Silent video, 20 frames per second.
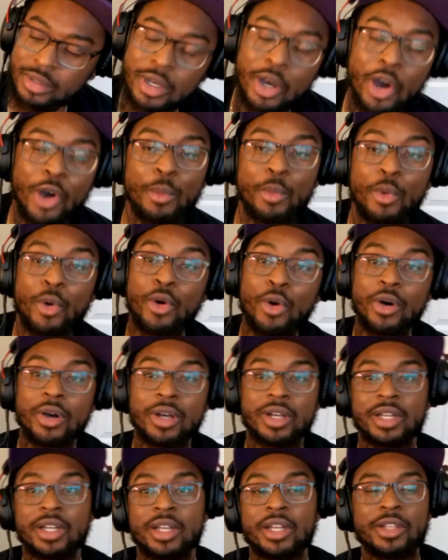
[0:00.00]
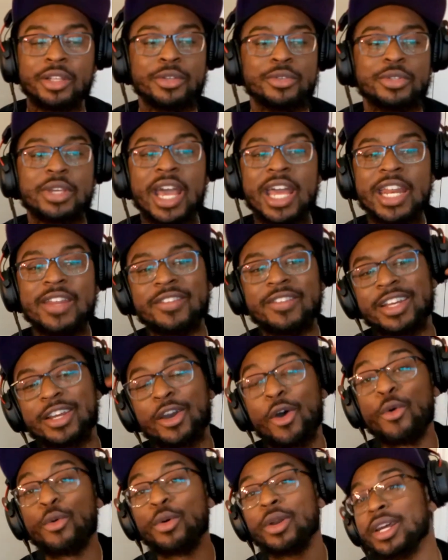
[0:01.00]
Come on. You can't even
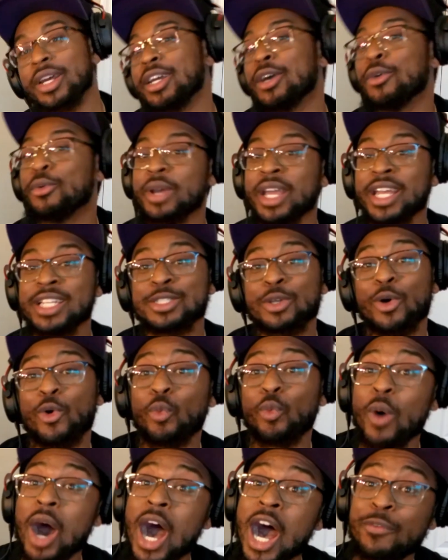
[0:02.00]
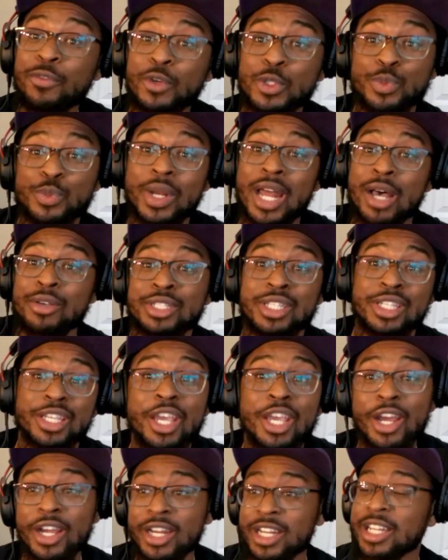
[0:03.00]
go get some waffles without security.